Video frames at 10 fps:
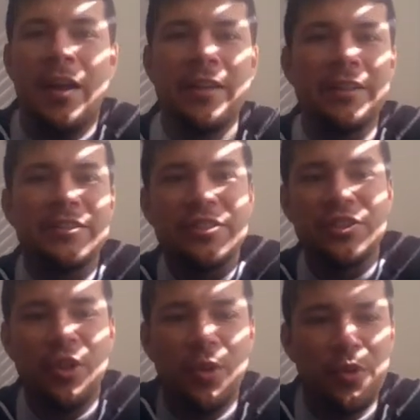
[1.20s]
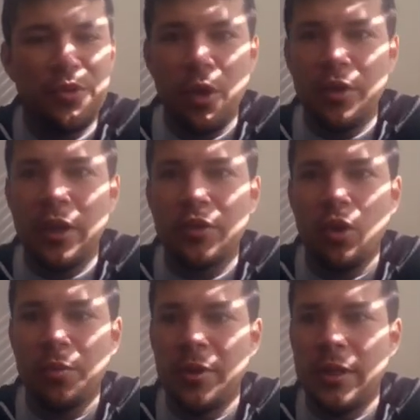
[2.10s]
Hey guys, so Don had
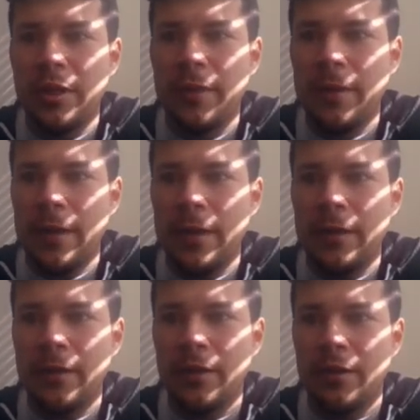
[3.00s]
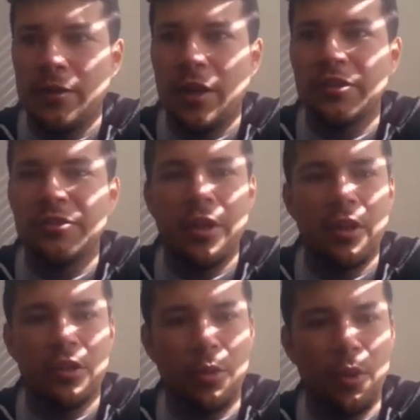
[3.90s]
told me that you guys
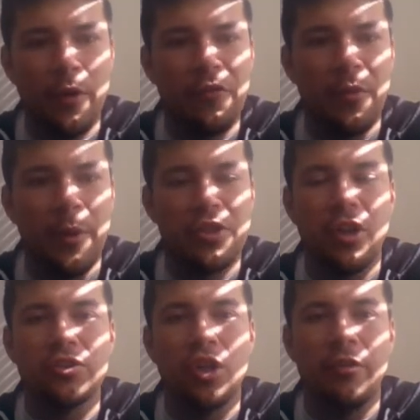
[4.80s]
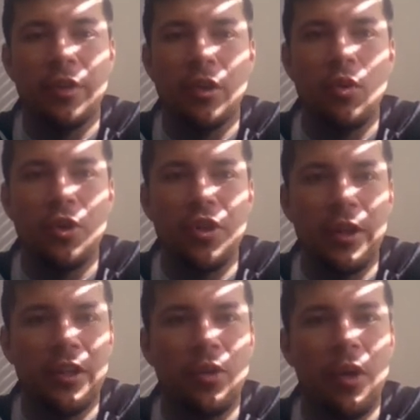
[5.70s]
needed a little more information on solving
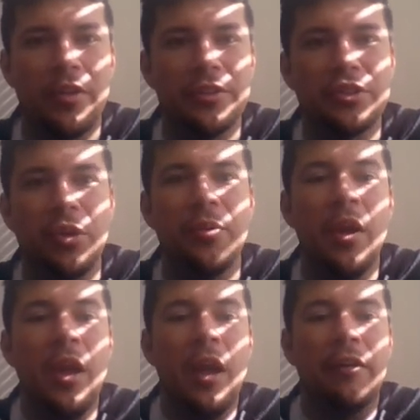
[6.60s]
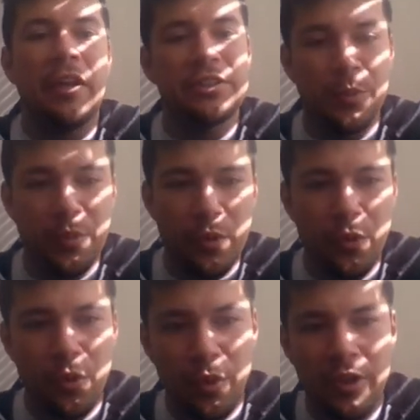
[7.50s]
quadratic inequalities. So I've got some
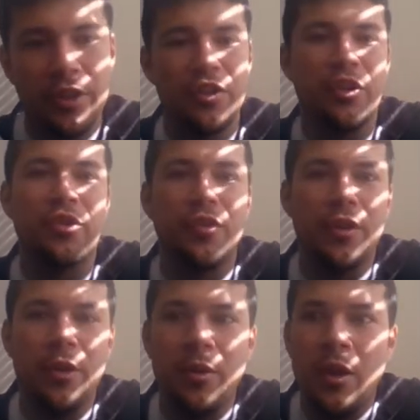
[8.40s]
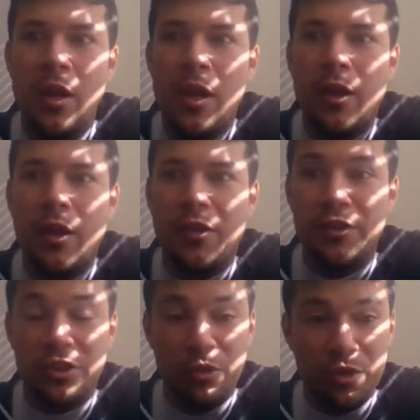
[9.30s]
really good news for you.
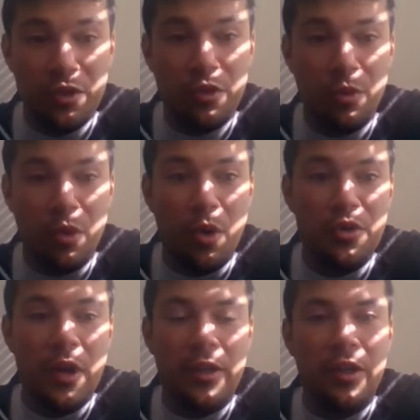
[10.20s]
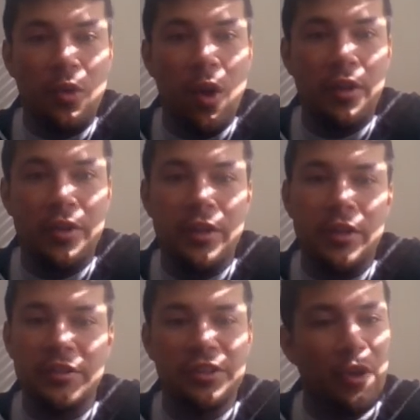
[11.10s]
The solution to a quadratic
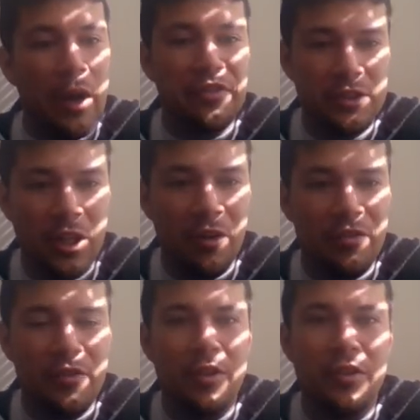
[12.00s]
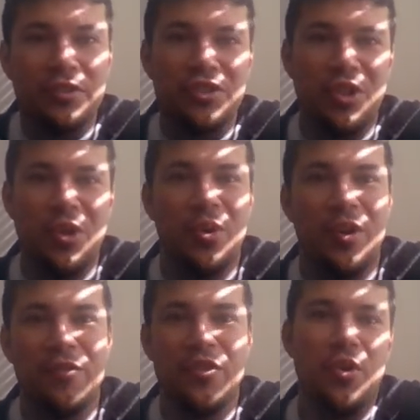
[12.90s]
inequality is the graph itself. So
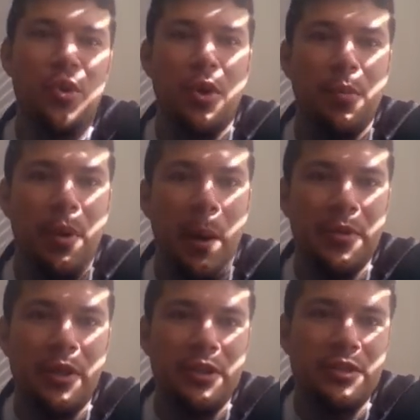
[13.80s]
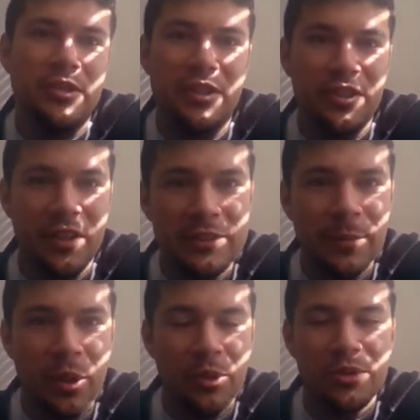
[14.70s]
if you pop these into
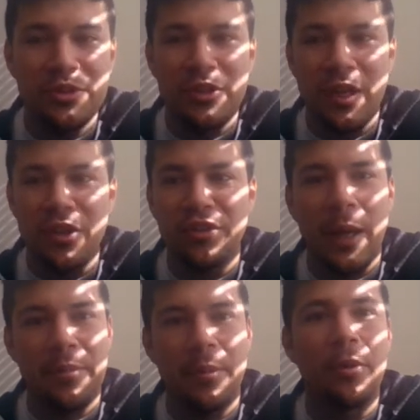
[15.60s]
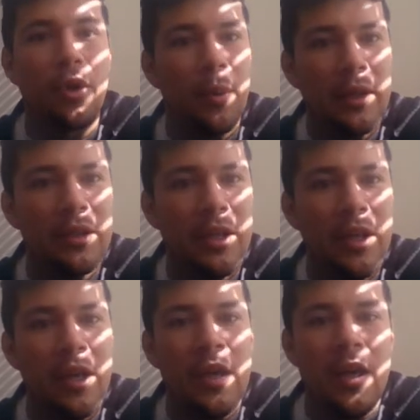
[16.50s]
Desmos and you type them
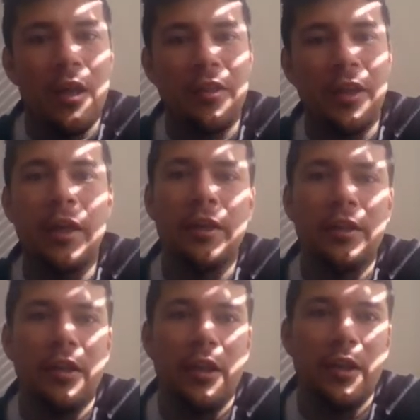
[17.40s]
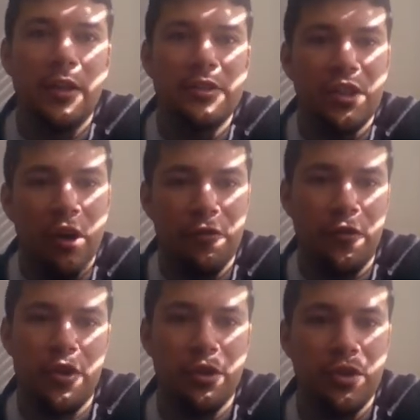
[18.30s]
correctly, then it is enough
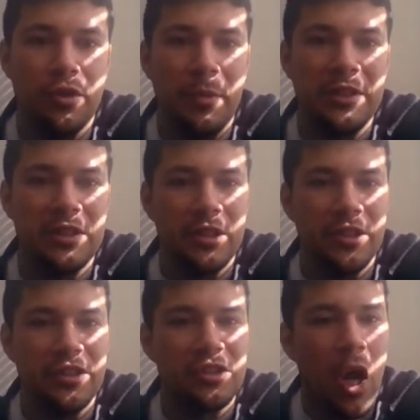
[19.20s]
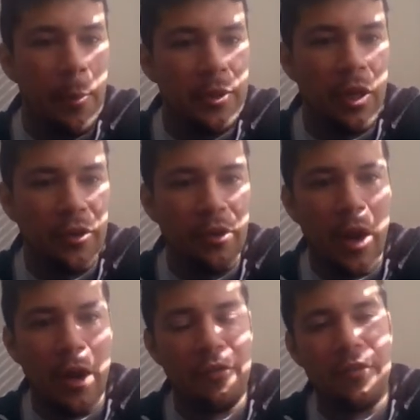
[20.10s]
for you to basically just copy down the
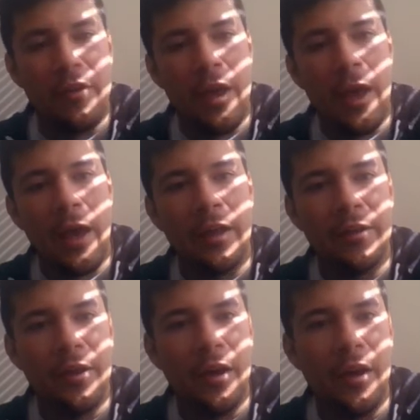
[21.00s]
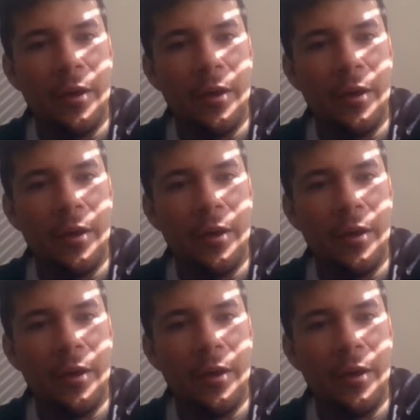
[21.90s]
graph and